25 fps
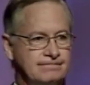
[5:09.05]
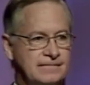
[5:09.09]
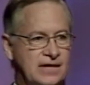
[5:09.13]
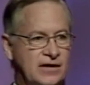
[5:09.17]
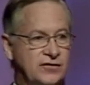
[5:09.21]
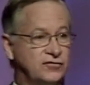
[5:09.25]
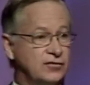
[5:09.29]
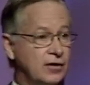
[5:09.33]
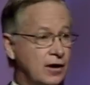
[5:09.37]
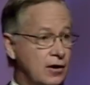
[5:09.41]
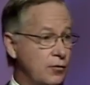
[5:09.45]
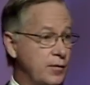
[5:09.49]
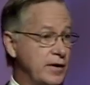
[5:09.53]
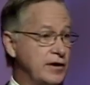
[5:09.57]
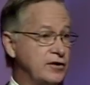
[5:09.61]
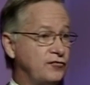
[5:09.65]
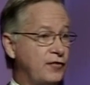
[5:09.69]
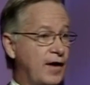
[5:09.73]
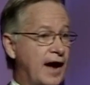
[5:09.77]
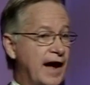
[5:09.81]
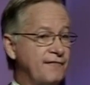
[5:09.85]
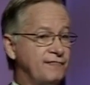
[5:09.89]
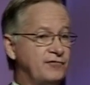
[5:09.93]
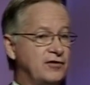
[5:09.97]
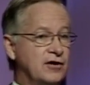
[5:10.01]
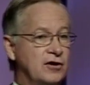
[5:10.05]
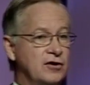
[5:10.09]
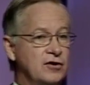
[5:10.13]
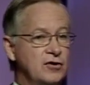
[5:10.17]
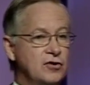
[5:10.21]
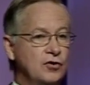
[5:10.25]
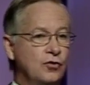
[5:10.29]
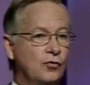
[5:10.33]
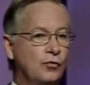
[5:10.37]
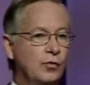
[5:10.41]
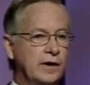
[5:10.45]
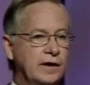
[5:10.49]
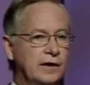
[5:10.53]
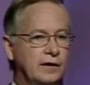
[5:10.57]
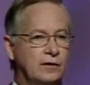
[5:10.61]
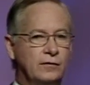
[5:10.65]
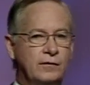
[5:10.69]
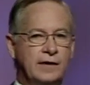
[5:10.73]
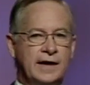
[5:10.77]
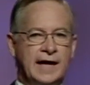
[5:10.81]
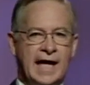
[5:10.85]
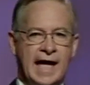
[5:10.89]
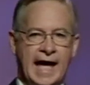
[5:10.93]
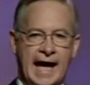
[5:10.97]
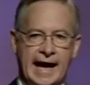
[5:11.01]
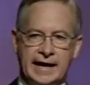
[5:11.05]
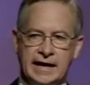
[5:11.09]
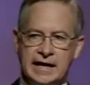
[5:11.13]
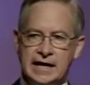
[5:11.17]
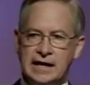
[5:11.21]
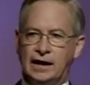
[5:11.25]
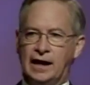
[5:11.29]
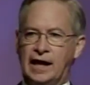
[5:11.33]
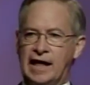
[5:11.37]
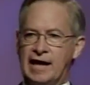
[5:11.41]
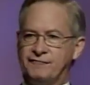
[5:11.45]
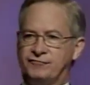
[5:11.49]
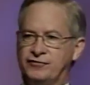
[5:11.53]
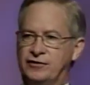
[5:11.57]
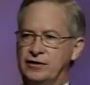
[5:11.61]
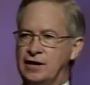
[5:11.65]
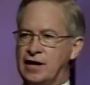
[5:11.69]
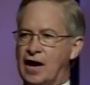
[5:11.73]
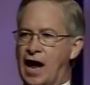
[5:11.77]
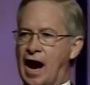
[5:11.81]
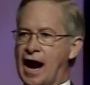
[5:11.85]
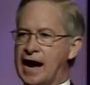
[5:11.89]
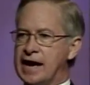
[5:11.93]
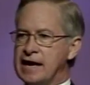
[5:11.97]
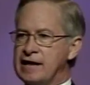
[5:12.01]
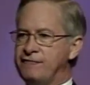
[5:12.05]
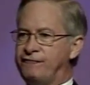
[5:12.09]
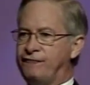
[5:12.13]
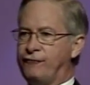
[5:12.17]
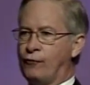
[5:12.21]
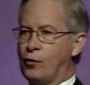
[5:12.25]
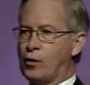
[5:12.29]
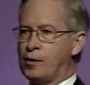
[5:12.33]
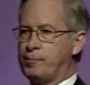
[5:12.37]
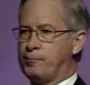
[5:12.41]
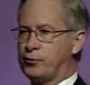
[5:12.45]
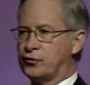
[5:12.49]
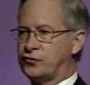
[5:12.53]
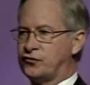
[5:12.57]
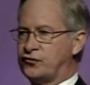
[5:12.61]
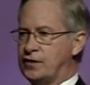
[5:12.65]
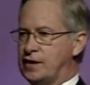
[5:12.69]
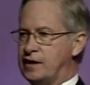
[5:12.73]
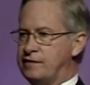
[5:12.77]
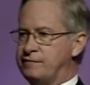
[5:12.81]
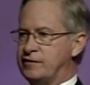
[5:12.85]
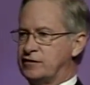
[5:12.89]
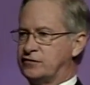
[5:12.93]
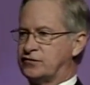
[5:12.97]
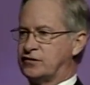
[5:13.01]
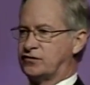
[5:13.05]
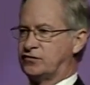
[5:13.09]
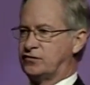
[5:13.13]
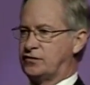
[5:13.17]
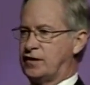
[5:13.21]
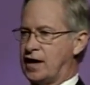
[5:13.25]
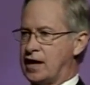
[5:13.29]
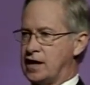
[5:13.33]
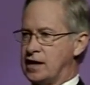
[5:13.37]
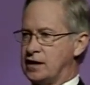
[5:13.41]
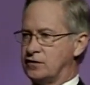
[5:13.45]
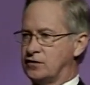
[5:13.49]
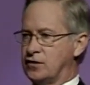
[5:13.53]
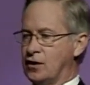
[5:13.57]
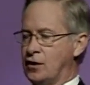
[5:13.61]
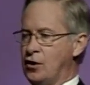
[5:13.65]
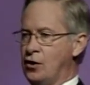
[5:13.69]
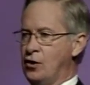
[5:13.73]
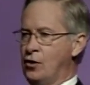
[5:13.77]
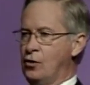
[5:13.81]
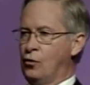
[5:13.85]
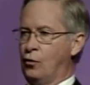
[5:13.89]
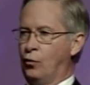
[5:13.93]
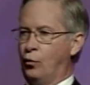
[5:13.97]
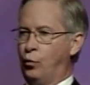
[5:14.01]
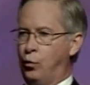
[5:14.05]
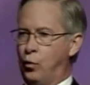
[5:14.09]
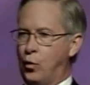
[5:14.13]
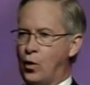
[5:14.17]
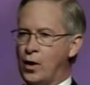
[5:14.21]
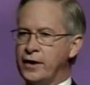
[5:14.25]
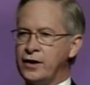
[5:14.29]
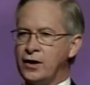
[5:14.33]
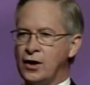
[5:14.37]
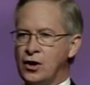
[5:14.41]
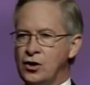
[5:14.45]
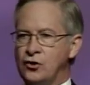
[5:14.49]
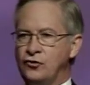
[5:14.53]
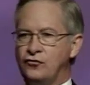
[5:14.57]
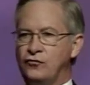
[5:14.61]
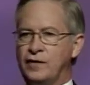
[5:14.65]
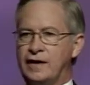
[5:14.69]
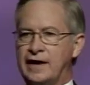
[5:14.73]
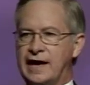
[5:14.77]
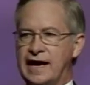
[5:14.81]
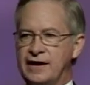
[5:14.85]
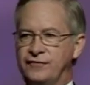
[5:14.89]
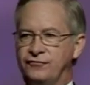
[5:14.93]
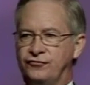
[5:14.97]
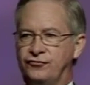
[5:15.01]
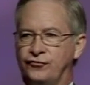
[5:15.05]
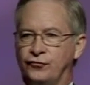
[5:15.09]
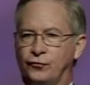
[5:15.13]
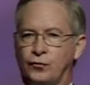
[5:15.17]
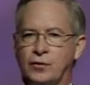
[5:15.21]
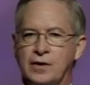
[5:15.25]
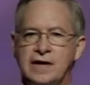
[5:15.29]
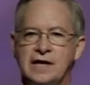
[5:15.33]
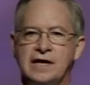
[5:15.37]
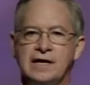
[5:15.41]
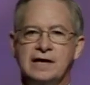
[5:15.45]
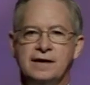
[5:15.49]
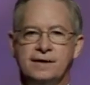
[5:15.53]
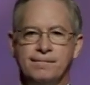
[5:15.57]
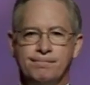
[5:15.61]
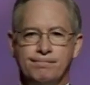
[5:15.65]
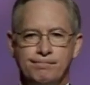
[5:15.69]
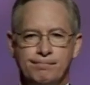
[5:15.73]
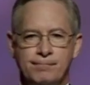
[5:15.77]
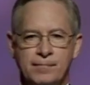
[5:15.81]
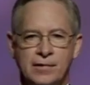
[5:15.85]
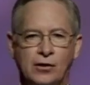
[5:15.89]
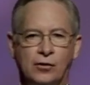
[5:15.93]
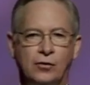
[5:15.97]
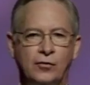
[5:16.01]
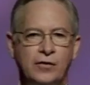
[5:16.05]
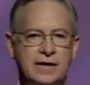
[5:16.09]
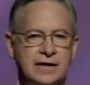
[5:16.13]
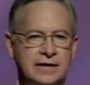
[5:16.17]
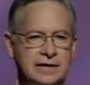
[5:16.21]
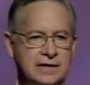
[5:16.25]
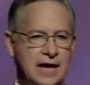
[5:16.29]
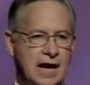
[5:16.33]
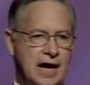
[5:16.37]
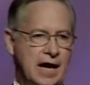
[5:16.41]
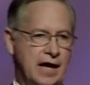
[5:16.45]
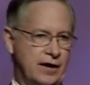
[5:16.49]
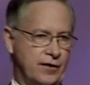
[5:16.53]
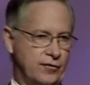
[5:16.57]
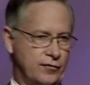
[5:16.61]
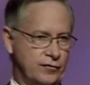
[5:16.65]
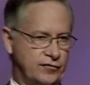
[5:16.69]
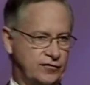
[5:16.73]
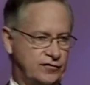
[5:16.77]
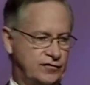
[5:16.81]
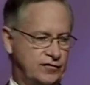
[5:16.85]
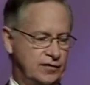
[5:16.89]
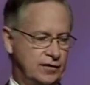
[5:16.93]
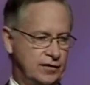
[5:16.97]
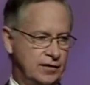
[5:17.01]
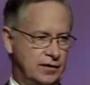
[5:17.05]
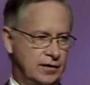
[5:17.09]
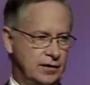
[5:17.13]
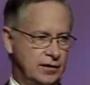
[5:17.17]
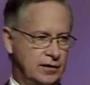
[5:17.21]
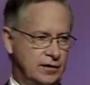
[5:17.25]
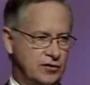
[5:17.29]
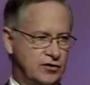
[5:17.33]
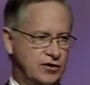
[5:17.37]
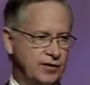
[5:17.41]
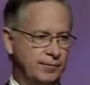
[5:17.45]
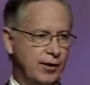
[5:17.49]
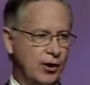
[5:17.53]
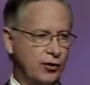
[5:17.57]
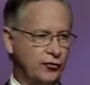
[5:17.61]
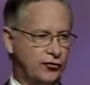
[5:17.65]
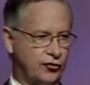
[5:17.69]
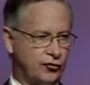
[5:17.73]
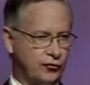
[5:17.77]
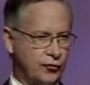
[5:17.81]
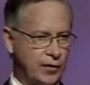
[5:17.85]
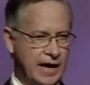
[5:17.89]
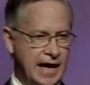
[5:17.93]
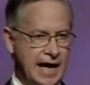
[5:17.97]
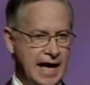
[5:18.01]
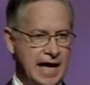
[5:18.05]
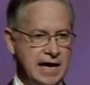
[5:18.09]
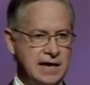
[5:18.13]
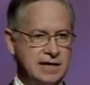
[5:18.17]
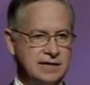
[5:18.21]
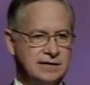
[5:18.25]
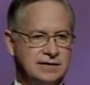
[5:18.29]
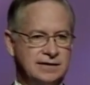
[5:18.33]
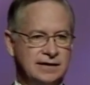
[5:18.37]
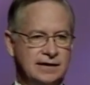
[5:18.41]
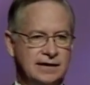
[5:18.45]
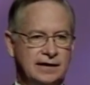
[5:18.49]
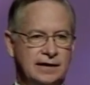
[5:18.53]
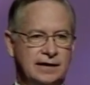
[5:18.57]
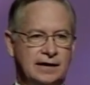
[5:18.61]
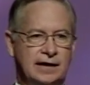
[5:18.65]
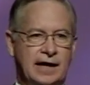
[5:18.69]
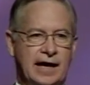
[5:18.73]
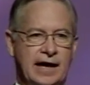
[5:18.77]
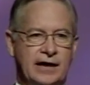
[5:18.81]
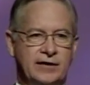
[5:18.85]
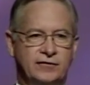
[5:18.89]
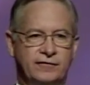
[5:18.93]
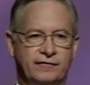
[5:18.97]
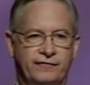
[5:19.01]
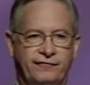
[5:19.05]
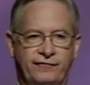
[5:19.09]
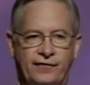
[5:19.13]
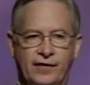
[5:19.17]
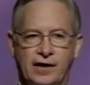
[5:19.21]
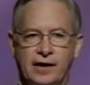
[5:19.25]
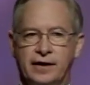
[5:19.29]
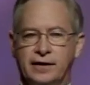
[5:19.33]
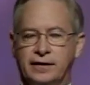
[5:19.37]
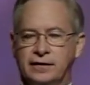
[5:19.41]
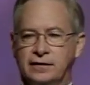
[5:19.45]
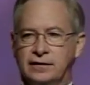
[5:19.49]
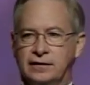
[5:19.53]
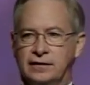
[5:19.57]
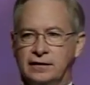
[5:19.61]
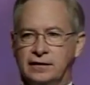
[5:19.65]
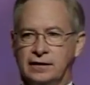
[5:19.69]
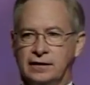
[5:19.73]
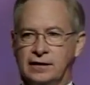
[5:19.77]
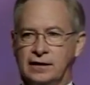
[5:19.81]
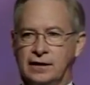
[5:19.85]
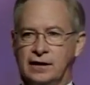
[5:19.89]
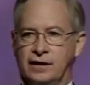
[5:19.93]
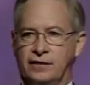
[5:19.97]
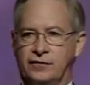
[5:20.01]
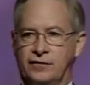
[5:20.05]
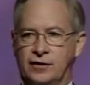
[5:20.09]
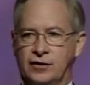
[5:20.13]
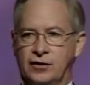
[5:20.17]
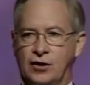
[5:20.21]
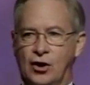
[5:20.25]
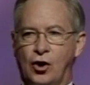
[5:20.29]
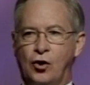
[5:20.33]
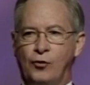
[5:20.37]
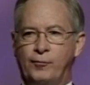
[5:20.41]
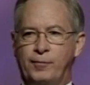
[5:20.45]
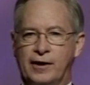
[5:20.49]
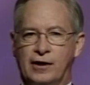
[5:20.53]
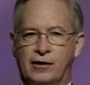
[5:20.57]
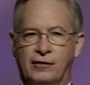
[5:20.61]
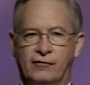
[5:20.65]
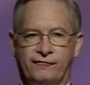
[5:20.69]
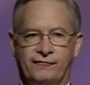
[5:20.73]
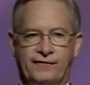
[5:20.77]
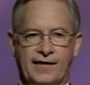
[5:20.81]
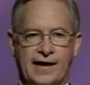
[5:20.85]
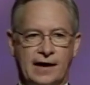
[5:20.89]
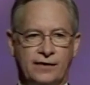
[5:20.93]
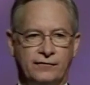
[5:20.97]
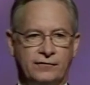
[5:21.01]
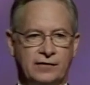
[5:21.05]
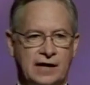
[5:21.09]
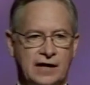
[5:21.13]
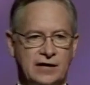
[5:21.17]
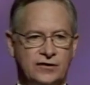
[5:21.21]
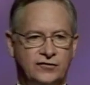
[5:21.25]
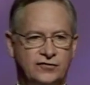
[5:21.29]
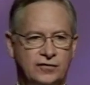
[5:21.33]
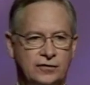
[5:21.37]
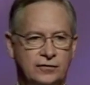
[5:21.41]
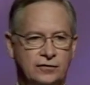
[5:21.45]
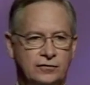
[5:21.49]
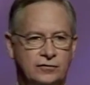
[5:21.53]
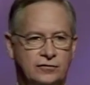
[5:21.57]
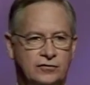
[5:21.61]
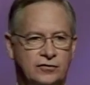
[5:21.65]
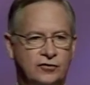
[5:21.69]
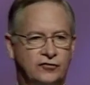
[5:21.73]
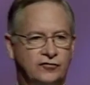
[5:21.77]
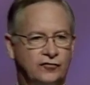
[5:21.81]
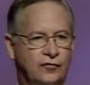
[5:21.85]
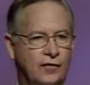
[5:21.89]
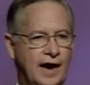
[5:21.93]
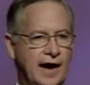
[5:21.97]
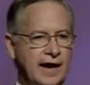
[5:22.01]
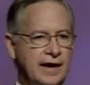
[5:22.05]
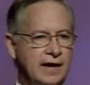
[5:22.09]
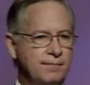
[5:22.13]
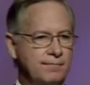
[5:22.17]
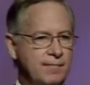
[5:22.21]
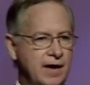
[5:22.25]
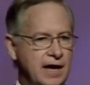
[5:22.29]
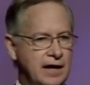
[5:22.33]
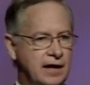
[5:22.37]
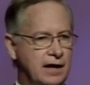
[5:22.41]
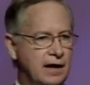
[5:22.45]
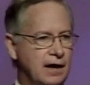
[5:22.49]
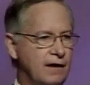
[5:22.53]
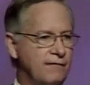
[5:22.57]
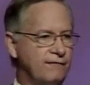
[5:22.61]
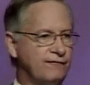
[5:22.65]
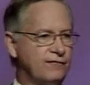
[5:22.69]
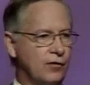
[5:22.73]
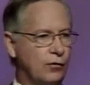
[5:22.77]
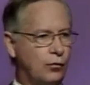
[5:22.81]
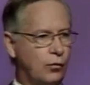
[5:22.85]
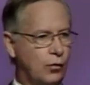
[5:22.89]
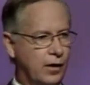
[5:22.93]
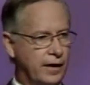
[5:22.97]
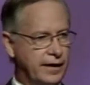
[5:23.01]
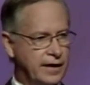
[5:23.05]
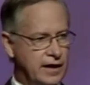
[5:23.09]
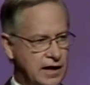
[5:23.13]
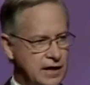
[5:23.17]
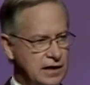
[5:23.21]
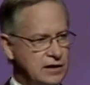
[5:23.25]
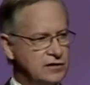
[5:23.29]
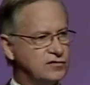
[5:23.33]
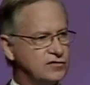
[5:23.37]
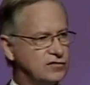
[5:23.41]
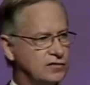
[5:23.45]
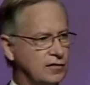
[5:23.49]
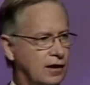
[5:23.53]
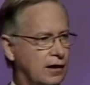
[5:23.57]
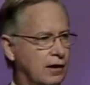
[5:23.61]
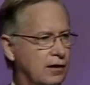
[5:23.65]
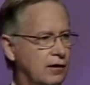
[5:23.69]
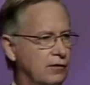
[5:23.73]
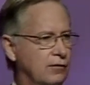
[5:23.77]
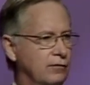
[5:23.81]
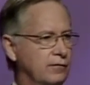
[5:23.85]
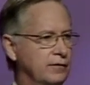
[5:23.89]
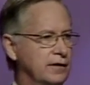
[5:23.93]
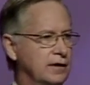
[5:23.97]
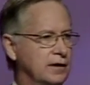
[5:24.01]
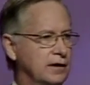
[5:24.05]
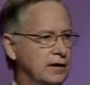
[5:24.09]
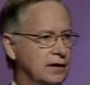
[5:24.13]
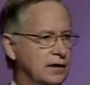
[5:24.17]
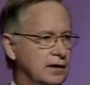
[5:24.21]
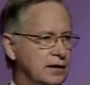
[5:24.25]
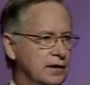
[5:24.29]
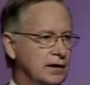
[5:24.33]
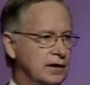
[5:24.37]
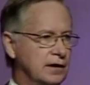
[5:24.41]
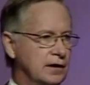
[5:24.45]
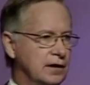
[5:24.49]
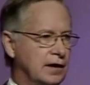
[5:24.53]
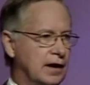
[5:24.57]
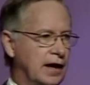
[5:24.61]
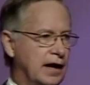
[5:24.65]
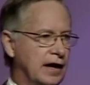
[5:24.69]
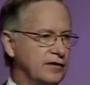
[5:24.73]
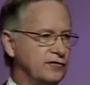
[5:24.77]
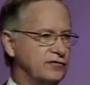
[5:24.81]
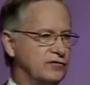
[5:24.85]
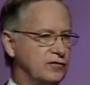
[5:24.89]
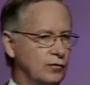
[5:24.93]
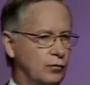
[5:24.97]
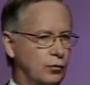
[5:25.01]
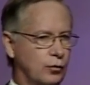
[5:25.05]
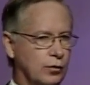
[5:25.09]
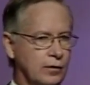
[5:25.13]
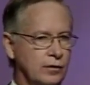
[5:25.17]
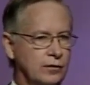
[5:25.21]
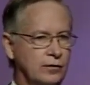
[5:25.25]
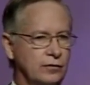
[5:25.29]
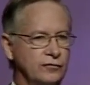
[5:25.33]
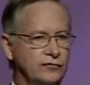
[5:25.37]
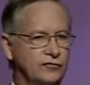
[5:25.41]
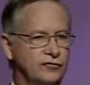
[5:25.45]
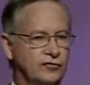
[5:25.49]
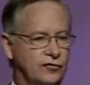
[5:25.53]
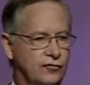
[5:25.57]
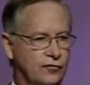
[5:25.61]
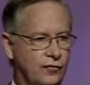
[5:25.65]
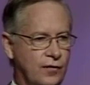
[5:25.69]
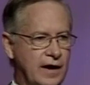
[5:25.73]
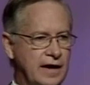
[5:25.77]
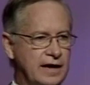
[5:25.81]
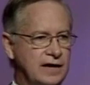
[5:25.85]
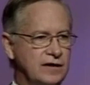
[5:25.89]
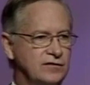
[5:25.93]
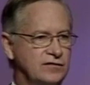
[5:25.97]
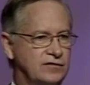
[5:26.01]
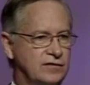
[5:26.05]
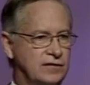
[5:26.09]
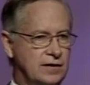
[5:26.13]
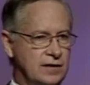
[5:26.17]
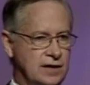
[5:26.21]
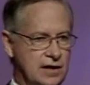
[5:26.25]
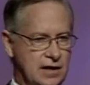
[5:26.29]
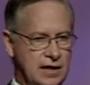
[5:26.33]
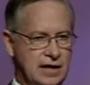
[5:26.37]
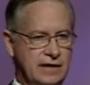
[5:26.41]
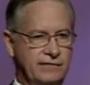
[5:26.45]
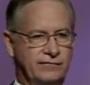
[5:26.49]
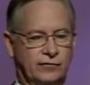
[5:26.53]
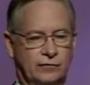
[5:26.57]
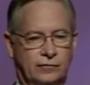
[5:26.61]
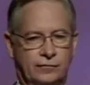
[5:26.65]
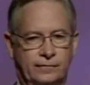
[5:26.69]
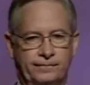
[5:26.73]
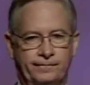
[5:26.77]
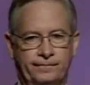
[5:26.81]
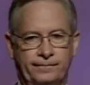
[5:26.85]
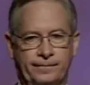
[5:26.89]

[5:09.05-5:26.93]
So he drafted a new will, and he left 94% of his estate, $103 million, to both create and to fund the Nobel Foundation to try to make up for what he saw as the world's greatest evil.